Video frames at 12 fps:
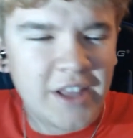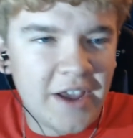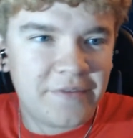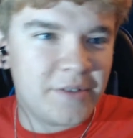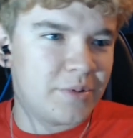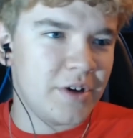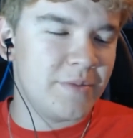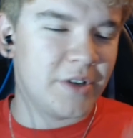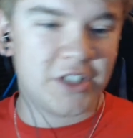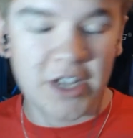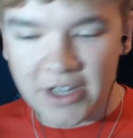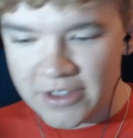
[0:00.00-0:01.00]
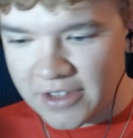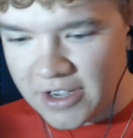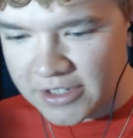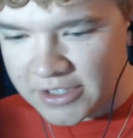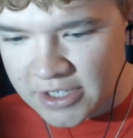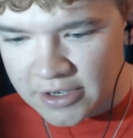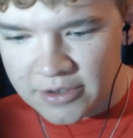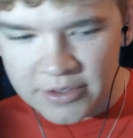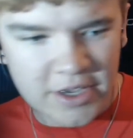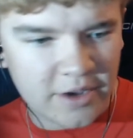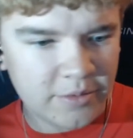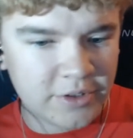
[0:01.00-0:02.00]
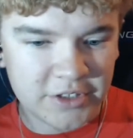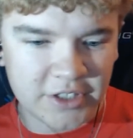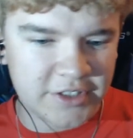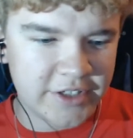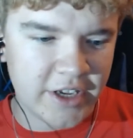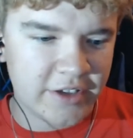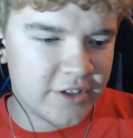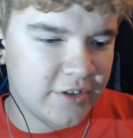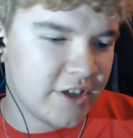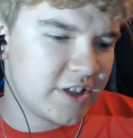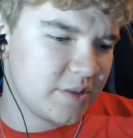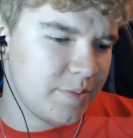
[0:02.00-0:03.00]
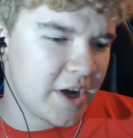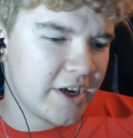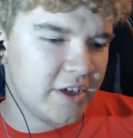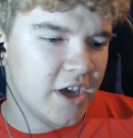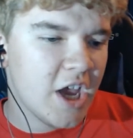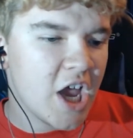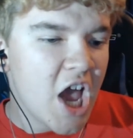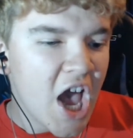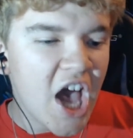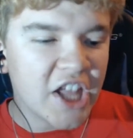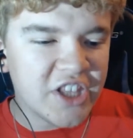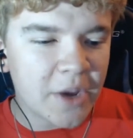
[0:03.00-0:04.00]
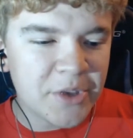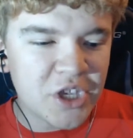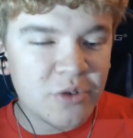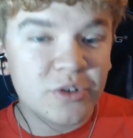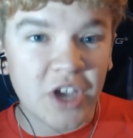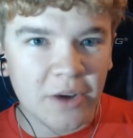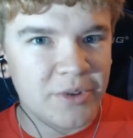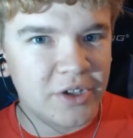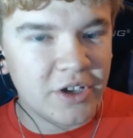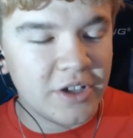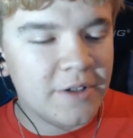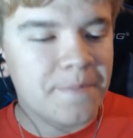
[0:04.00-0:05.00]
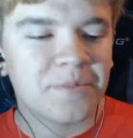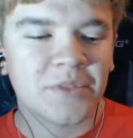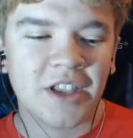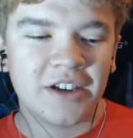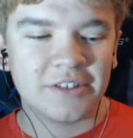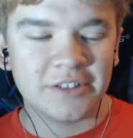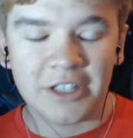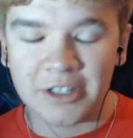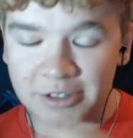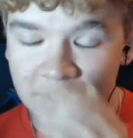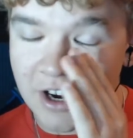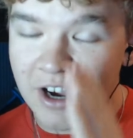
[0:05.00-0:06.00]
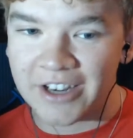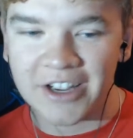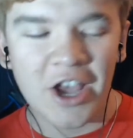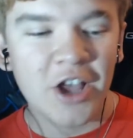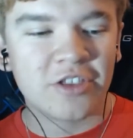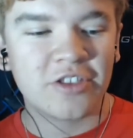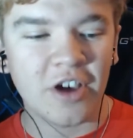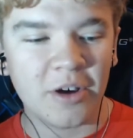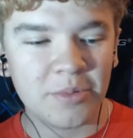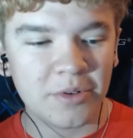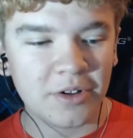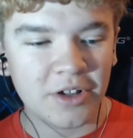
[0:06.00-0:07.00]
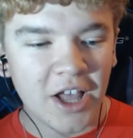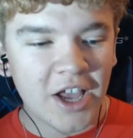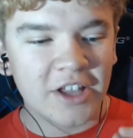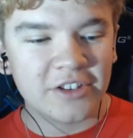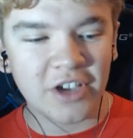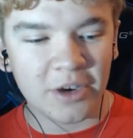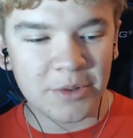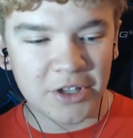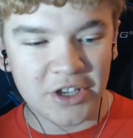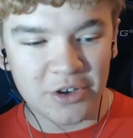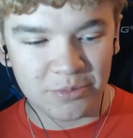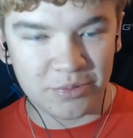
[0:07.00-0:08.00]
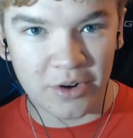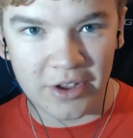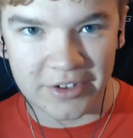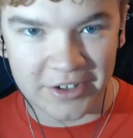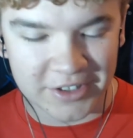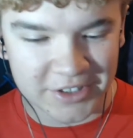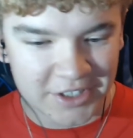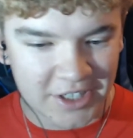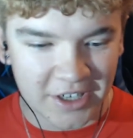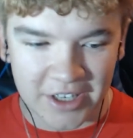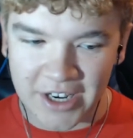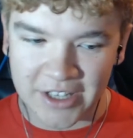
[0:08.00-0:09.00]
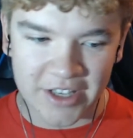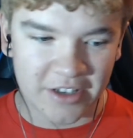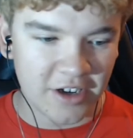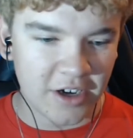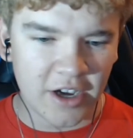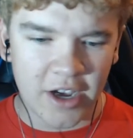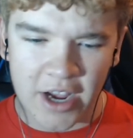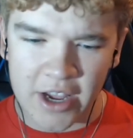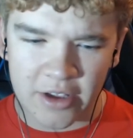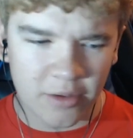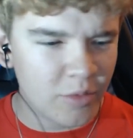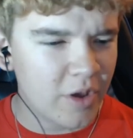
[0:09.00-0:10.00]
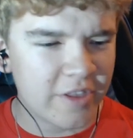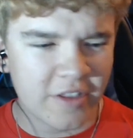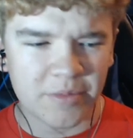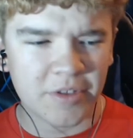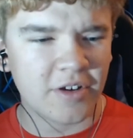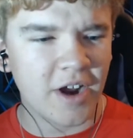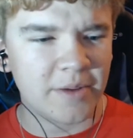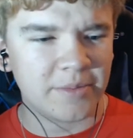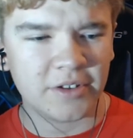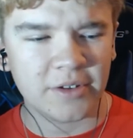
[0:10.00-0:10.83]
at pretty much anything. So yeah, we'll just see. So this is by a WW. Oh God, Double W Brothers. I cannot. I was subscribed to them,